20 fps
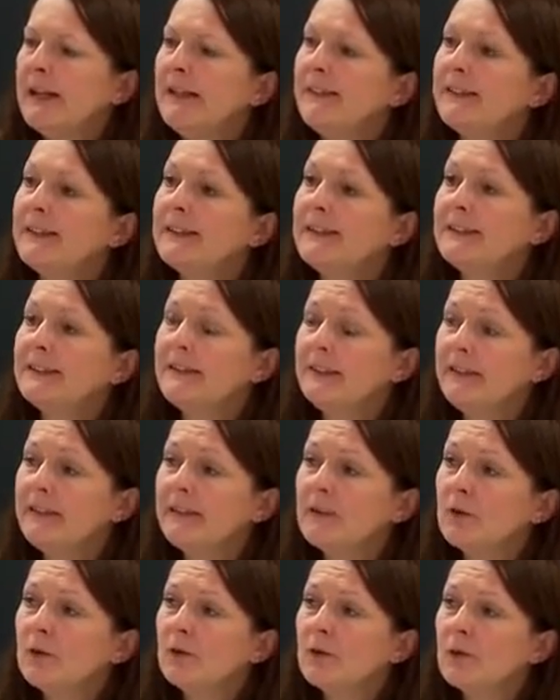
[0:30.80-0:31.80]
It's a
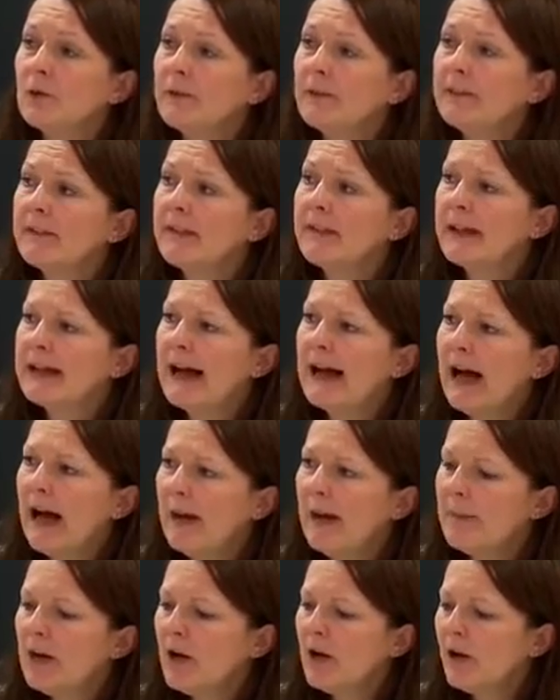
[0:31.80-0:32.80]
discourse that
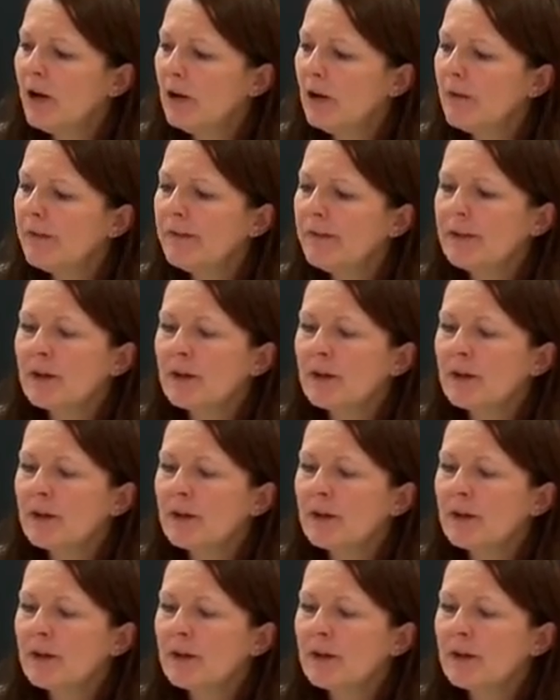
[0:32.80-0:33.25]
upholds